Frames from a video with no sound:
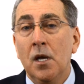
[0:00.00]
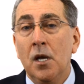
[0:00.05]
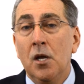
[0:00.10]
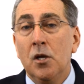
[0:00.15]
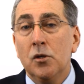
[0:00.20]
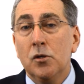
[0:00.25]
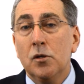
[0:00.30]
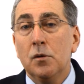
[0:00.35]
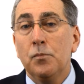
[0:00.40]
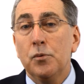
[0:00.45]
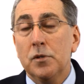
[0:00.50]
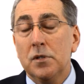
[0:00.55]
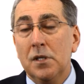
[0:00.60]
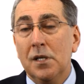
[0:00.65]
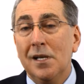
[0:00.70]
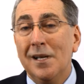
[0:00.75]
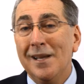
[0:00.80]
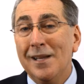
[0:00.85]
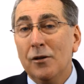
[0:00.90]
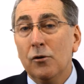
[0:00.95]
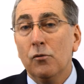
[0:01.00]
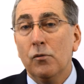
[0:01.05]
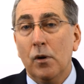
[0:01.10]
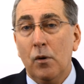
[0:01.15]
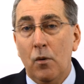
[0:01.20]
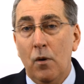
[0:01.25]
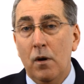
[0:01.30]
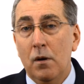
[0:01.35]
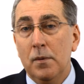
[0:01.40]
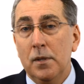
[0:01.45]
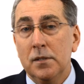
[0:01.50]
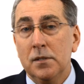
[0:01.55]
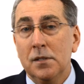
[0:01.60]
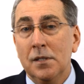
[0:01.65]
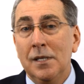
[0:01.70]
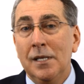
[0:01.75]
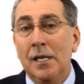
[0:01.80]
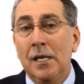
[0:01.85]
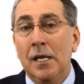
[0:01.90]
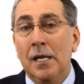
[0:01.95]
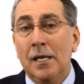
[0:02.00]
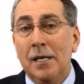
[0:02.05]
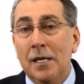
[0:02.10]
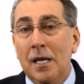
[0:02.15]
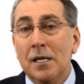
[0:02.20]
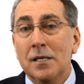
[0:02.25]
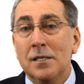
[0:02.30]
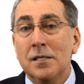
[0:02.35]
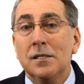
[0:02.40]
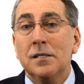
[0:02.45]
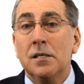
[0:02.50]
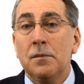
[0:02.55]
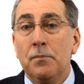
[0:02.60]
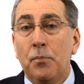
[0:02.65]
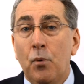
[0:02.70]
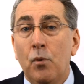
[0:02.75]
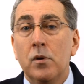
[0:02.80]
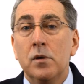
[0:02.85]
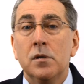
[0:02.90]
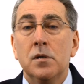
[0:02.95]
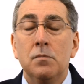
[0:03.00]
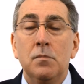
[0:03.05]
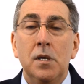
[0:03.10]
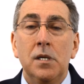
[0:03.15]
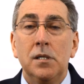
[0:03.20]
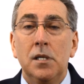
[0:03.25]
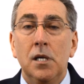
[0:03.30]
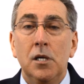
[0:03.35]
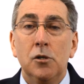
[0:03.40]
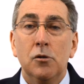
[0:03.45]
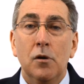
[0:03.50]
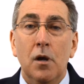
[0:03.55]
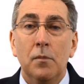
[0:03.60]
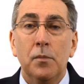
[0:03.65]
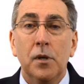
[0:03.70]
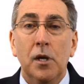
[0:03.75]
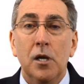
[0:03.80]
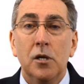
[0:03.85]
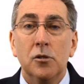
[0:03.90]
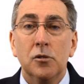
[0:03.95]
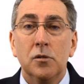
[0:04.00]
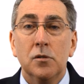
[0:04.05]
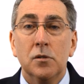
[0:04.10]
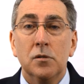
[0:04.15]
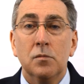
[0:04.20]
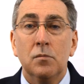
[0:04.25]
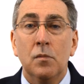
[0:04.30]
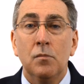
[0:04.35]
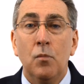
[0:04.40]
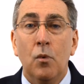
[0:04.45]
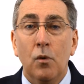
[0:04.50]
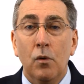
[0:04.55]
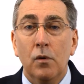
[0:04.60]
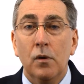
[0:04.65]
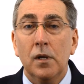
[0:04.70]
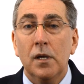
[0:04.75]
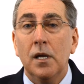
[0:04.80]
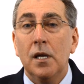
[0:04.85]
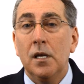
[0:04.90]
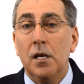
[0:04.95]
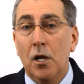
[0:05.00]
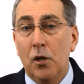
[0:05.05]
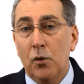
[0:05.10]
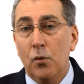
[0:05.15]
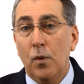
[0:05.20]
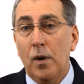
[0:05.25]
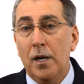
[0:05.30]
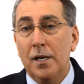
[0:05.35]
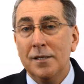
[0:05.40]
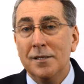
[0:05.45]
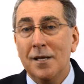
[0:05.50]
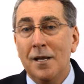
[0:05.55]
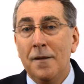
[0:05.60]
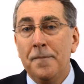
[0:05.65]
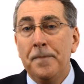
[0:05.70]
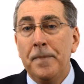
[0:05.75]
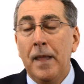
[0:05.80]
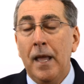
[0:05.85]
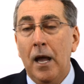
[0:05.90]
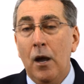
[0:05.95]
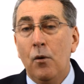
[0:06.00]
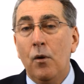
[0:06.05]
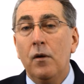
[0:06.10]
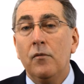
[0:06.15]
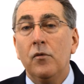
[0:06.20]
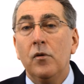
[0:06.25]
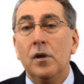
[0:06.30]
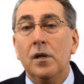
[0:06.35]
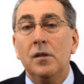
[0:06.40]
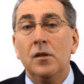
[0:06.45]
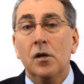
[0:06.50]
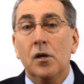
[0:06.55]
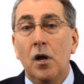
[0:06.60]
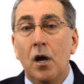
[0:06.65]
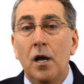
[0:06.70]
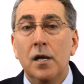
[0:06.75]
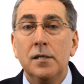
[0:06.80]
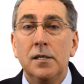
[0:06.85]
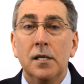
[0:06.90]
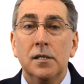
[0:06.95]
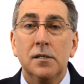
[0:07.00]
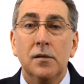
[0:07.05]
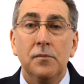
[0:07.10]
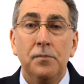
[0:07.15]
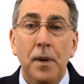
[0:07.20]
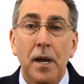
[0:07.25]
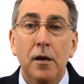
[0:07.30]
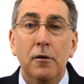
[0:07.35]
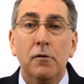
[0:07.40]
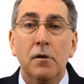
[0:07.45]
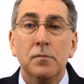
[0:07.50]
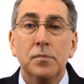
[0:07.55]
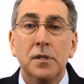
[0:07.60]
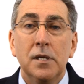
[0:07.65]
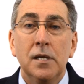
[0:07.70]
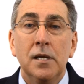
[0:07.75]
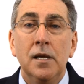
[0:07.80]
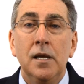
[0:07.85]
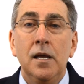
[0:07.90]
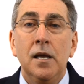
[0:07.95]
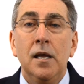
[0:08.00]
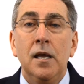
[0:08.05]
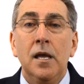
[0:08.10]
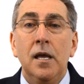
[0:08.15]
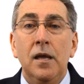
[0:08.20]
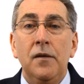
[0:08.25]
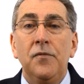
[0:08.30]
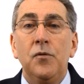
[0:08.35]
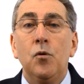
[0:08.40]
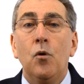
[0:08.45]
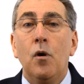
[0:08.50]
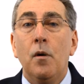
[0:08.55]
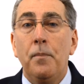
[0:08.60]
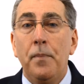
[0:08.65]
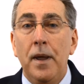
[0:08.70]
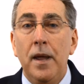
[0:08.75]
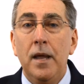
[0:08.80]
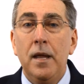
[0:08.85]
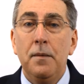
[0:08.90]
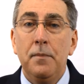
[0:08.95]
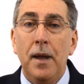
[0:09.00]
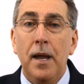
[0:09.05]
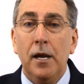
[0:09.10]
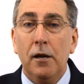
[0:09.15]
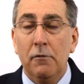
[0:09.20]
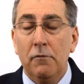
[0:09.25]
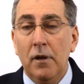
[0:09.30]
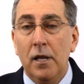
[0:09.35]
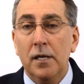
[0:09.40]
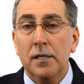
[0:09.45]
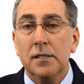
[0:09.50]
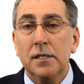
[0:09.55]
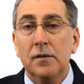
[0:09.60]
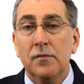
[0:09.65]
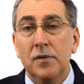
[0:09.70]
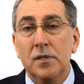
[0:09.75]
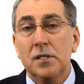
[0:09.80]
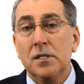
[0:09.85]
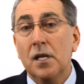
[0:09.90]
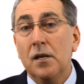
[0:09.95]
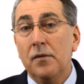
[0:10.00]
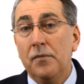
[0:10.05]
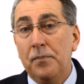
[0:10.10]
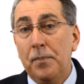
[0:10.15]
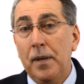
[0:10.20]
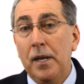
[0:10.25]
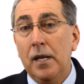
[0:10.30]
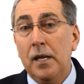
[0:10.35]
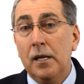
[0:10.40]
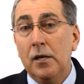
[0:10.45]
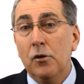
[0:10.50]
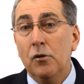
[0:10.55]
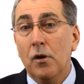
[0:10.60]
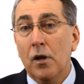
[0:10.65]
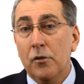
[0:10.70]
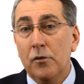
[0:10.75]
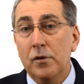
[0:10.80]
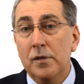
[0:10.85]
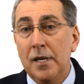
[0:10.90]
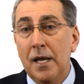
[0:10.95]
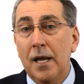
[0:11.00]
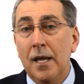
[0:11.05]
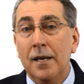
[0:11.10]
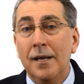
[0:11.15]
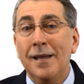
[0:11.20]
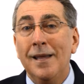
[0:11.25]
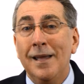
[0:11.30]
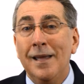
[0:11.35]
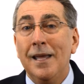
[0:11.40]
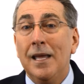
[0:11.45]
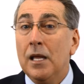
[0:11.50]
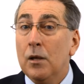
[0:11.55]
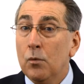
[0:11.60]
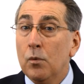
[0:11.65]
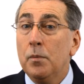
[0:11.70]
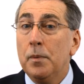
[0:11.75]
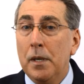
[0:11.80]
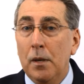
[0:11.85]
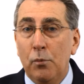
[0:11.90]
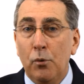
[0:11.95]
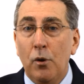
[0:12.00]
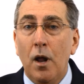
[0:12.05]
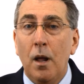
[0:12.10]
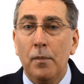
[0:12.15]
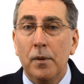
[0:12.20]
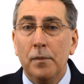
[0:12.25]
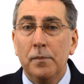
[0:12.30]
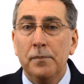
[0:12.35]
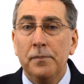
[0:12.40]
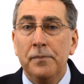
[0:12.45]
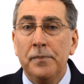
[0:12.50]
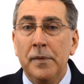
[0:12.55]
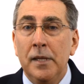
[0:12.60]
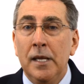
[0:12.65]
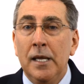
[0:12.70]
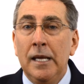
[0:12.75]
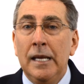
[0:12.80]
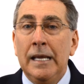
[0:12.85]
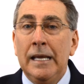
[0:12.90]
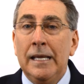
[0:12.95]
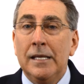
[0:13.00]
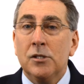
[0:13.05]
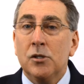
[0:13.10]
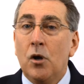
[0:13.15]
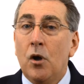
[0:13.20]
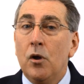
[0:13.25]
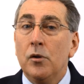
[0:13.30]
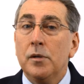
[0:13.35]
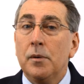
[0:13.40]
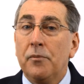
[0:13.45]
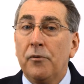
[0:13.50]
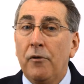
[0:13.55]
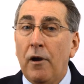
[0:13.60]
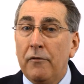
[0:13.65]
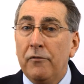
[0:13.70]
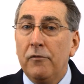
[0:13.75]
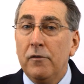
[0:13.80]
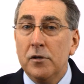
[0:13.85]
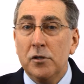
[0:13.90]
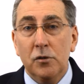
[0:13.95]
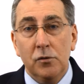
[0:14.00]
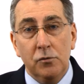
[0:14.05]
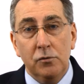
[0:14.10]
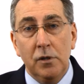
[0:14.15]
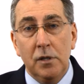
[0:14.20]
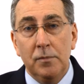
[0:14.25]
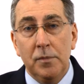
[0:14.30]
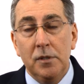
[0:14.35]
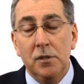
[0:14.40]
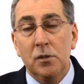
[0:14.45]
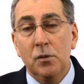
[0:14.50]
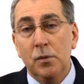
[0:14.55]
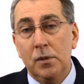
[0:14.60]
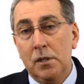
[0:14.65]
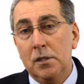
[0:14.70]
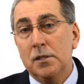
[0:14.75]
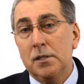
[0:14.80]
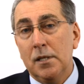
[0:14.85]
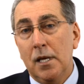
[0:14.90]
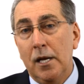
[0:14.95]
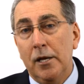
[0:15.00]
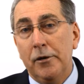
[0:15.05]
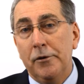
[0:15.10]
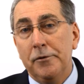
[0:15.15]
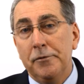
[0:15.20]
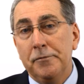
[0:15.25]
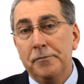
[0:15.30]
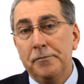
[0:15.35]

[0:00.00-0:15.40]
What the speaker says: supersede legal requirements. Yes, it's important to maintain your obligations morally and otherwise. However, in the context of bankruptcy, if you are paying back a relative instead of paying your other debt, it will be a problem. It's called a preferential treatment to an insider.